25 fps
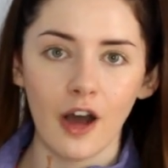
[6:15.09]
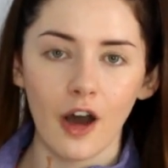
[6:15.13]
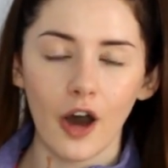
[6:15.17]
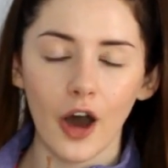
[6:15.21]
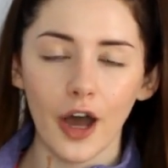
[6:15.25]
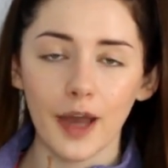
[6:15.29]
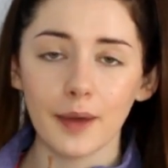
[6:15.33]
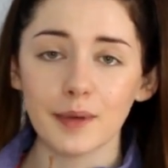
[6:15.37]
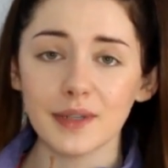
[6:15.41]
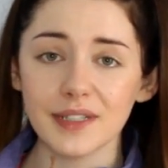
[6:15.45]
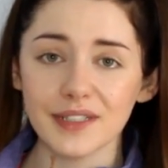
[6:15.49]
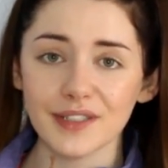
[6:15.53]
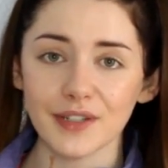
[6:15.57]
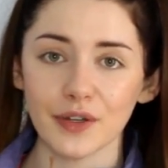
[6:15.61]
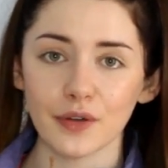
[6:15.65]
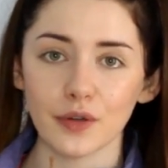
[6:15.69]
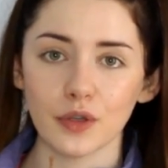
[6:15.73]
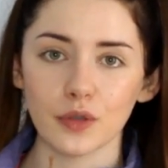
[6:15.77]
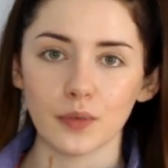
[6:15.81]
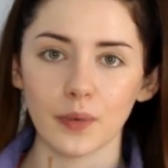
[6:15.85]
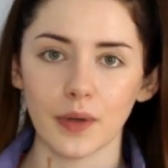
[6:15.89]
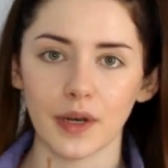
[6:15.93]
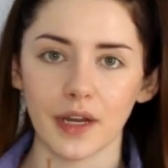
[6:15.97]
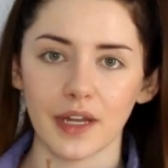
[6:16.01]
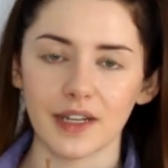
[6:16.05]
I was
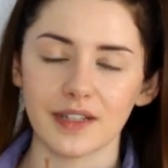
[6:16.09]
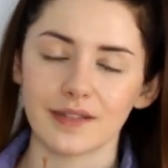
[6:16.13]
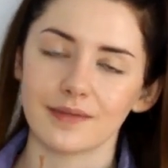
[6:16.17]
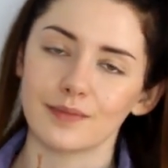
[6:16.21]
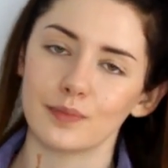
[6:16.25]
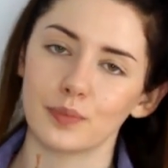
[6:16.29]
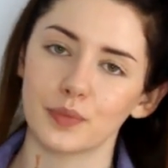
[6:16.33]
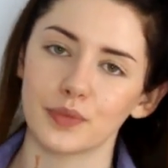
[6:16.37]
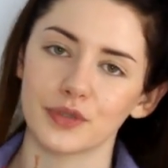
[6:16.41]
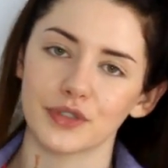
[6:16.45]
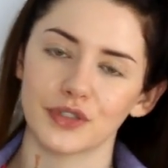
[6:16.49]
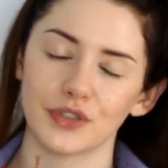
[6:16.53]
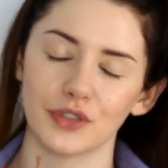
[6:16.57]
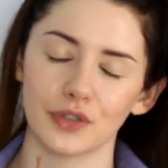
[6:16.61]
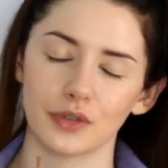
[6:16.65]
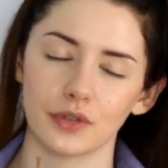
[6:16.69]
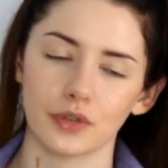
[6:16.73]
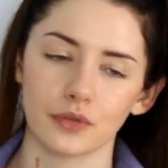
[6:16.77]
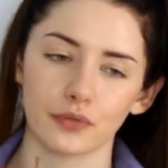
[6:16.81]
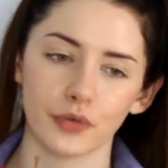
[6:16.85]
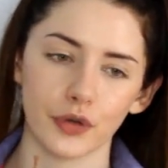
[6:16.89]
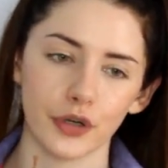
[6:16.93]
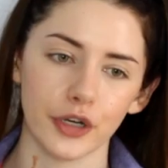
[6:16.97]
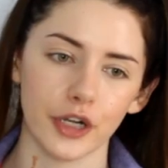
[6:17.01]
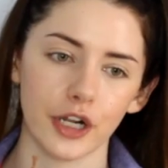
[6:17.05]
told when I was doing
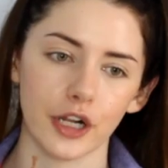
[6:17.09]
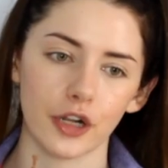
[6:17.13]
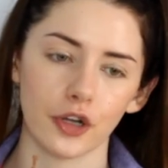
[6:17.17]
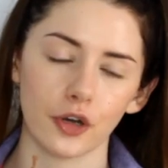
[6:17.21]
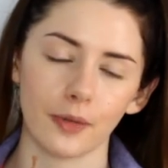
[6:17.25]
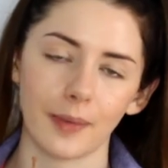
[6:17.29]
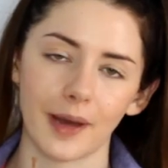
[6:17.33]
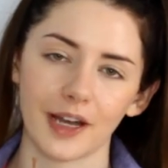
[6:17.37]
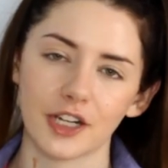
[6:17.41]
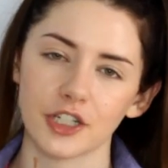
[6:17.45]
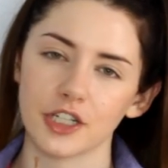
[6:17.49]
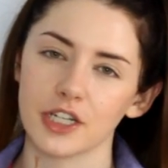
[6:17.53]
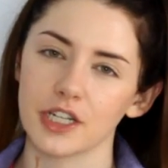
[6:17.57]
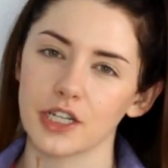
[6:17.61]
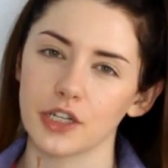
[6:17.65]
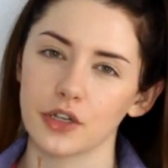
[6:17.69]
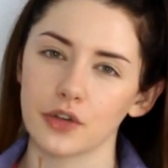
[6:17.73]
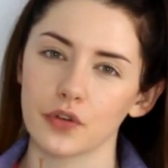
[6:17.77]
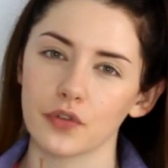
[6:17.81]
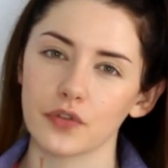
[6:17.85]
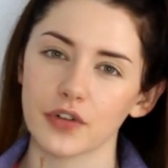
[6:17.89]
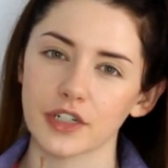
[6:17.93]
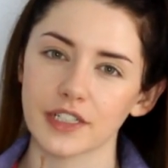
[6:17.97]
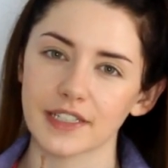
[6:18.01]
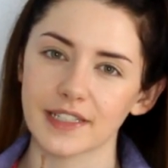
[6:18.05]
the running club actually in
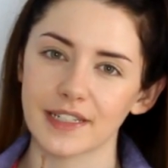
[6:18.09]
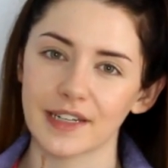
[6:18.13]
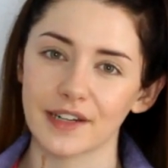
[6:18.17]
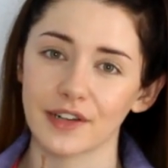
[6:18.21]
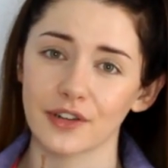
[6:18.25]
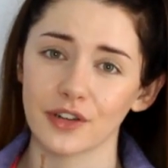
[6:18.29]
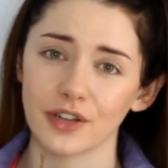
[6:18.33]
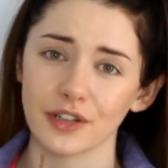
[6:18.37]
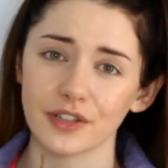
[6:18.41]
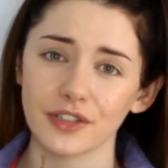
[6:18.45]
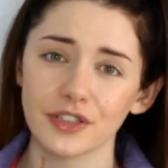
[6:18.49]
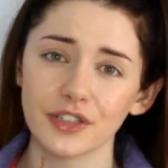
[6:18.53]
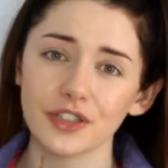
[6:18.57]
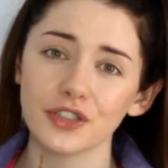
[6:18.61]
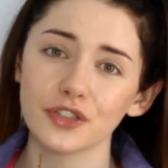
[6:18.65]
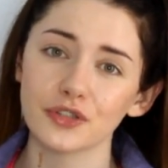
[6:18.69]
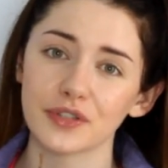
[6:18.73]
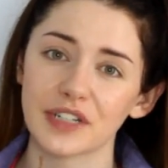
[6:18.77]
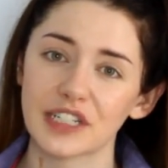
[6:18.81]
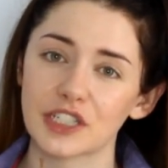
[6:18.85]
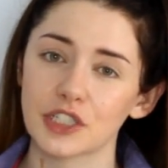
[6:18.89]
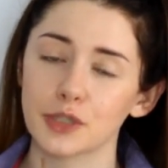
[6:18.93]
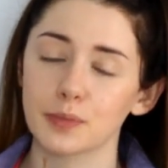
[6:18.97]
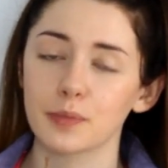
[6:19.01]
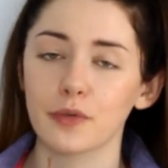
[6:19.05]
university not to
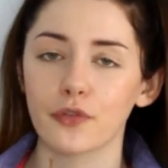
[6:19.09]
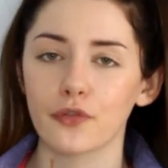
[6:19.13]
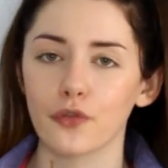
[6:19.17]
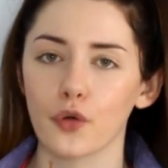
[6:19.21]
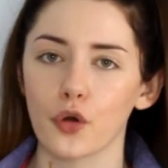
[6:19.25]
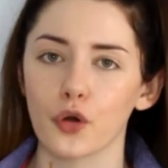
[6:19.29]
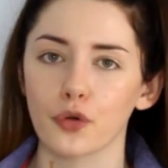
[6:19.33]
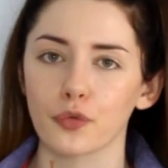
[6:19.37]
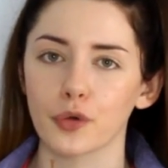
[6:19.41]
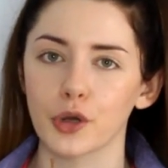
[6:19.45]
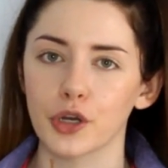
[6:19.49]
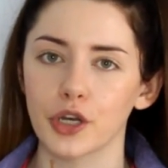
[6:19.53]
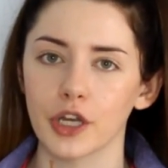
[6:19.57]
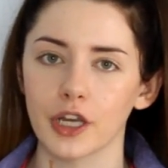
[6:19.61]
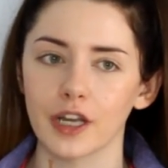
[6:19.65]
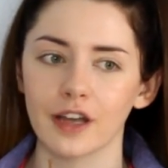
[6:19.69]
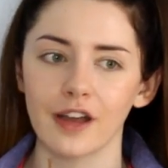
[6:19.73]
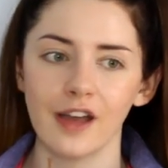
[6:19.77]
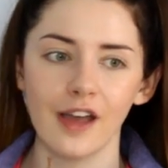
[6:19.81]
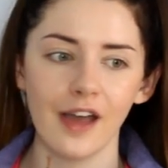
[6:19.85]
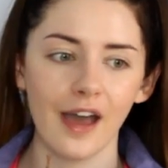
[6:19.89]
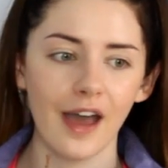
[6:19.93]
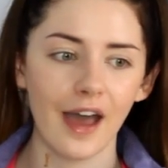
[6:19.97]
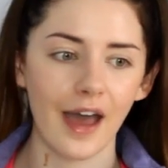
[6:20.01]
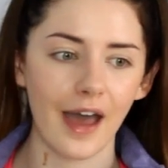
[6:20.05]
stretch before running,
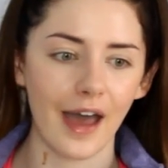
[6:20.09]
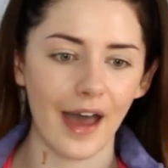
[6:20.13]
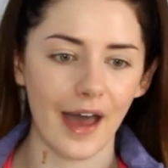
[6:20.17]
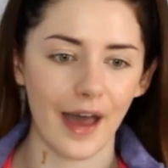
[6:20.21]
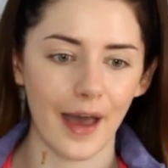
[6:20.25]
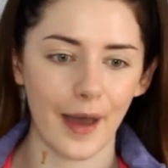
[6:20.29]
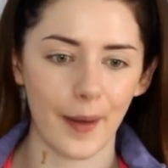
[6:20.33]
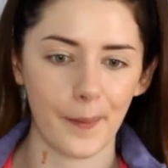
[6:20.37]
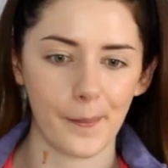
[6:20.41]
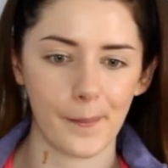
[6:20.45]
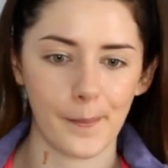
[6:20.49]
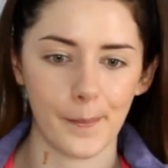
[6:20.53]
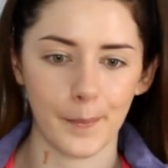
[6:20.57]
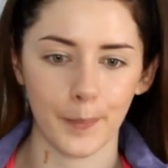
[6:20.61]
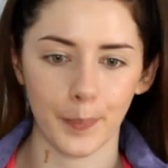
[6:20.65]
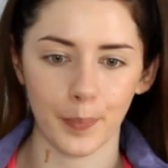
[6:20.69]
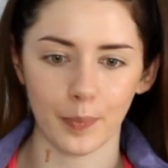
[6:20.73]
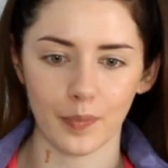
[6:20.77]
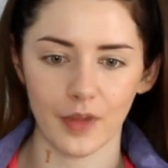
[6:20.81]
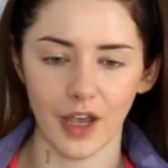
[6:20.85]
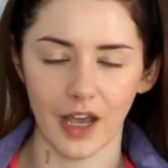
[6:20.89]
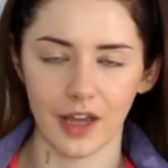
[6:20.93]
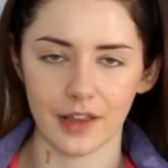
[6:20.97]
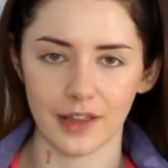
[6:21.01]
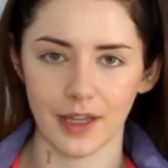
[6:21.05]
and
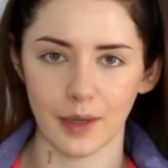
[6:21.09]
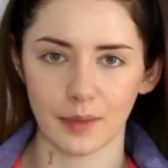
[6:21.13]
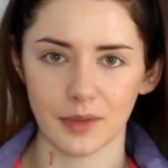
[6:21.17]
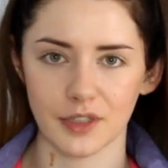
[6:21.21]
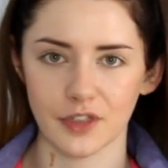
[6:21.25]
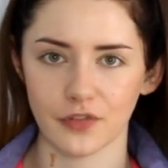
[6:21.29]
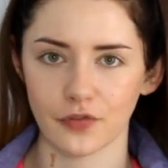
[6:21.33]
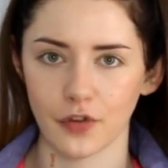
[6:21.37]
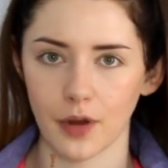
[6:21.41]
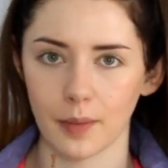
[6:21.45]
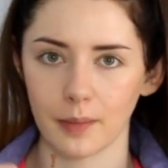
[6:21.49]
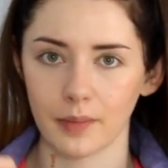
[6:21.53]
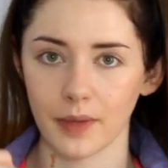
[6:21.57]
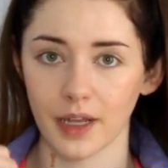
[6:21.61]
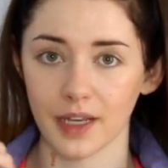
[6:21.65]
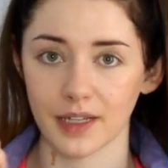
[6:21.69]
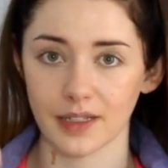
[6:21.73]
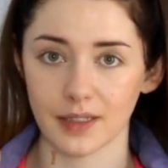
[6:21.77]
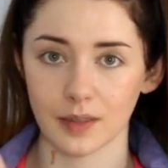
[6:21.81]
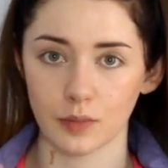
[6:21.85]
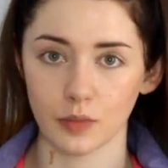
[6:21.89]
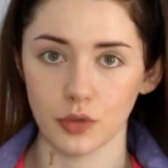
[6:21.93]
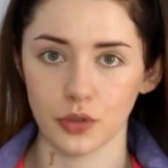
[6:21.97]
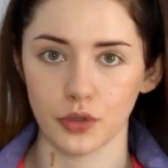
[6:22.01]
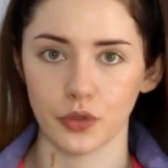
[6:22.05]
that was from like
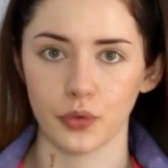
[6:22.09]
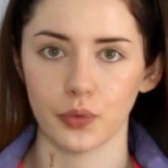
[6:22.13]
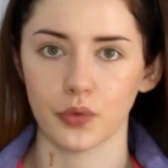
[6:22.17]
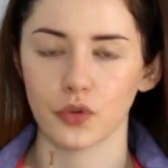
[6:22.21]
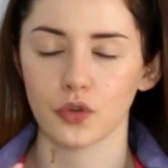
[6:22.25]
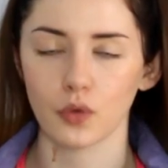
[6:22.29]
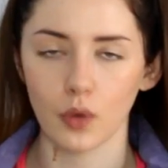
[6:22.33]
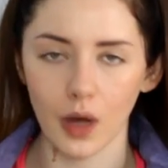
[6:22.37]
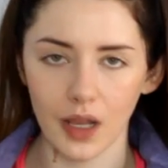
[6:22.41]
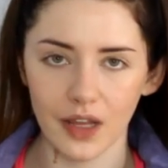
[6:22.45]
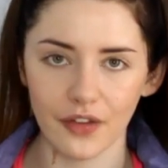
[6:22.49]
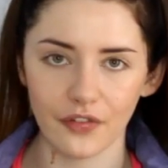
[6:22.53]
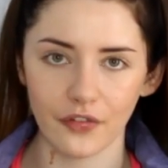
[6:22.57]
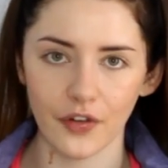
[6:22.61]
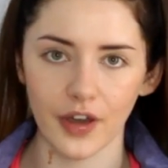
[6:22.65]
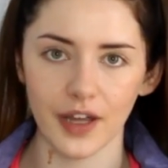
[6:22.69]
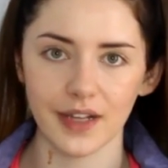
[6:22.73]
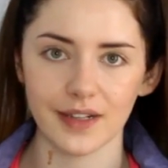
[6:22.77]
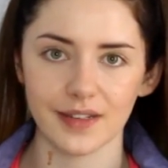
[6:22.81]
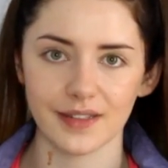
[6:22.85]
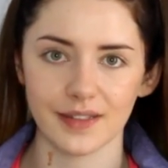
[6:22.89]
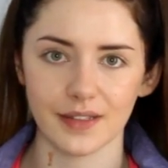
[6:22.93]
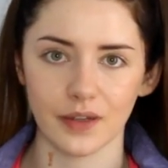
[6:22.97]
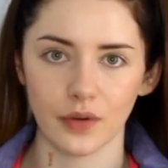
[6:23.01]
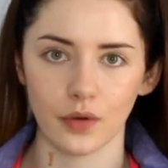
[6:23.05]
someone who was
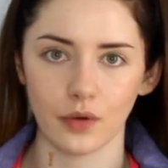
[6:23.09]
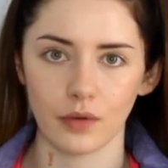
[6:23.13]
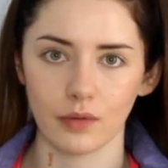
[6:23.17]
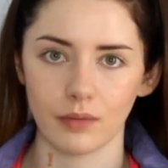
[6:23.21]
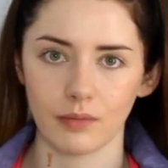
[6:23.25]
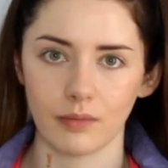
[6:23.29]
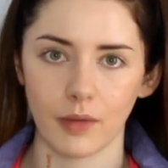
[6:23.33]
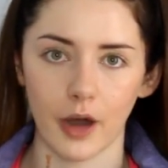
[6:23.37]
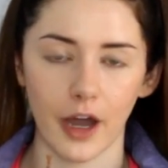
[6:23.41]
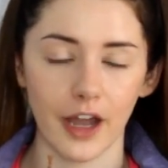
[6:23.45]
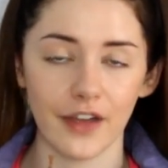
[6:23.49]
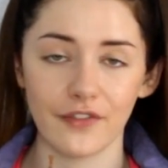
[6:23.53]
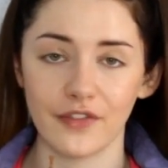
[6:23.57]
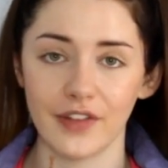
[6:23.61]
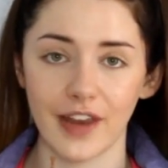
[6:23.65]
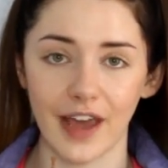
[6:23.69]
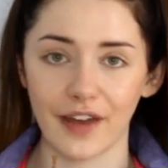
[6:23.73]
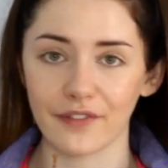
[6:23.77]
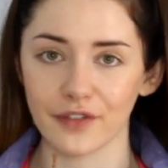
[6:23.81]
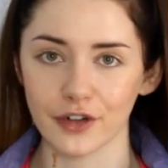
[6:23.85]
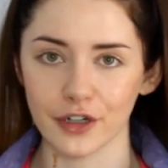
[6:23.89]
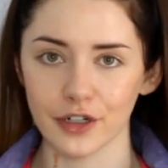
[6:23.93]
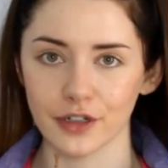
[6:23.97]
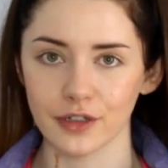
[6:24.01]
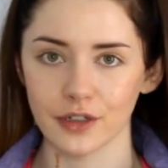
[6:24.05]
qualified, so I've
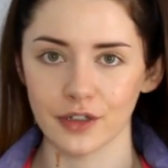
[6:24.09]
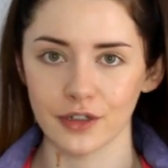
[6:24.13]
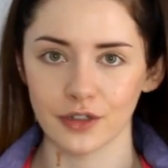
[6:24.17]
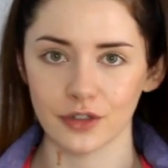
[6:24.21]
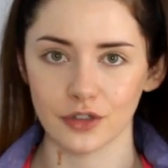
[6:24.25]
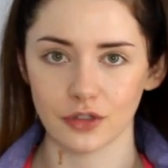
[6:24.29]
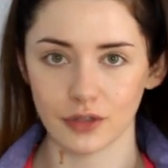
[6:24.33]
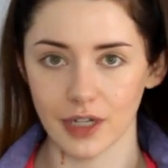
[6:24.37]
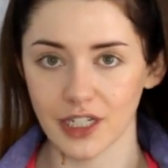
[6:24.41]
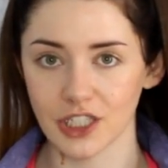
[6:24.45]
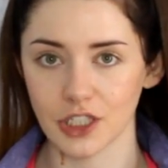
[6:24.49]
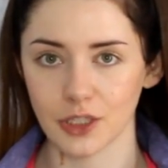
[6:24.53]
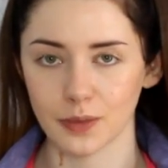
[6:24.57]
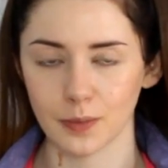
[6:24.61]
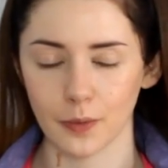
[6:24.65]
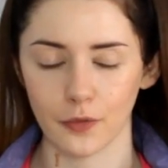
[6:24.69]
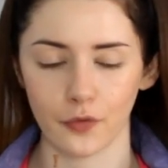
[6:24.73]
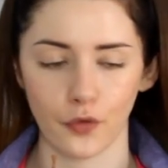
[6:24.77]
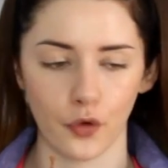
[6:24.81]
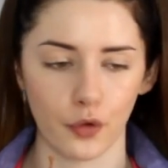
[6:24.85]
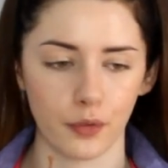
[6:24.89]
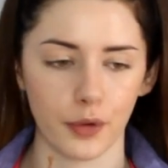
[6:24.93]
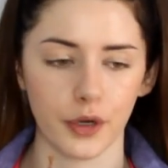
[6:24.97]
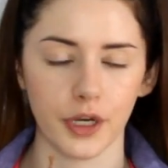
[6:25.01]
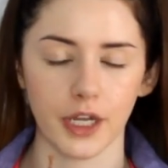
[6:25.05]
never stretched
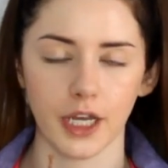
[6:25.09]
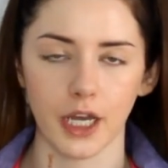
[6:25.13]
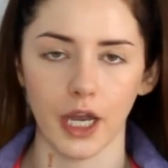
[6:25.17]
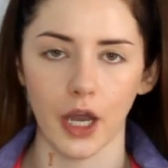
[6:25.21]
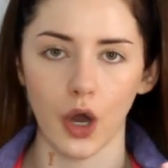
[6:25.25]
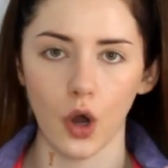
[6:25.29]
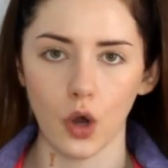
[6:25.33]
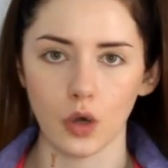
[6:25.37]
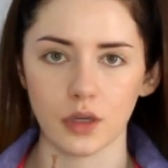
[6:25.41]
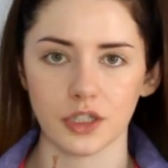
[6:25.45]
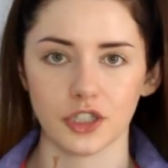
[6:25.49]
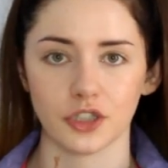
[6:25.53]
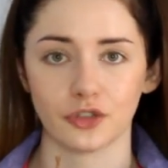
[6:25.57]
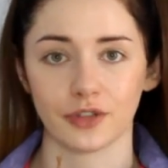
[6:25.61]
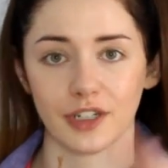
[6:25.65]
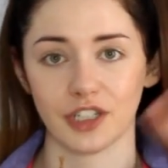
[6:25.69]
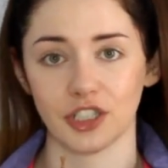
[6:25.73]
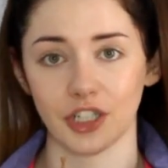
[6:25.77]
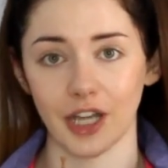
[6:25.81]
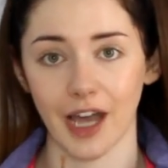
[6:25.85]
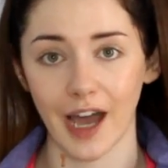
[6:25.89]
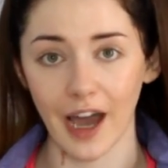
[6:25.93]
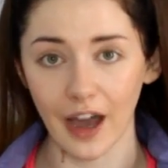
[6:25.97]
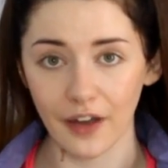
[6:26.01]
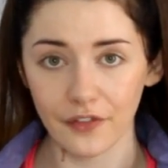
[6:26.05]
before running. I always stretch
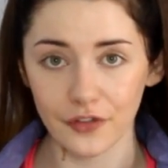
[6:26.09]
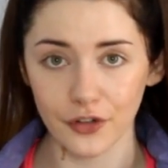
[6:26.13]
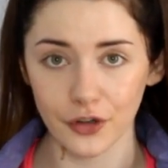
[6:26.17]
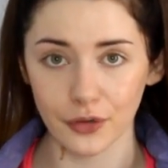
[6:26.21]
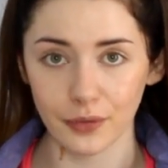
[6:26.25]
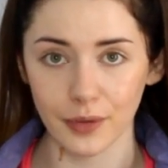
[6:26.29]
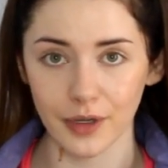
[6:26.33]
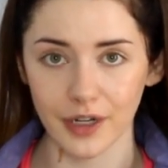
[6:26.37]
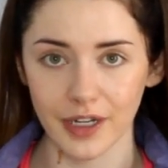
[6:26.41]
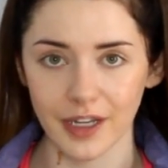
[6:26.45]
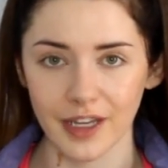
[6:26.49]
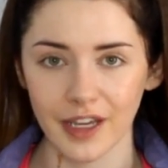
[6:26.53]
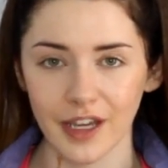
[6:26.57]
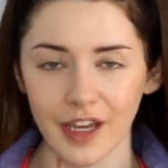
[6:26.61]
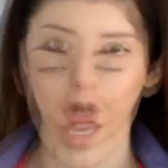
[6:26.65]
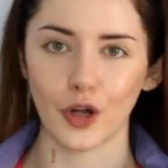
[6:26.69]
after running.